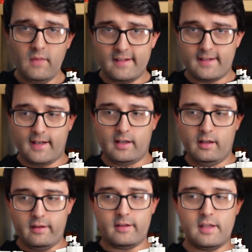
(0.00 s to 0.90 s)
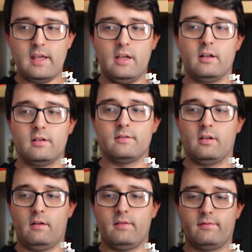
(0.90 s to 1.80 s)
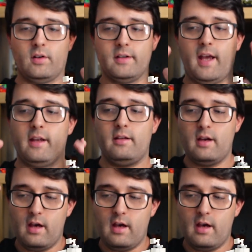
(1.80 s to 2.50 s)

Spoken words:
it's like the ears of the front head.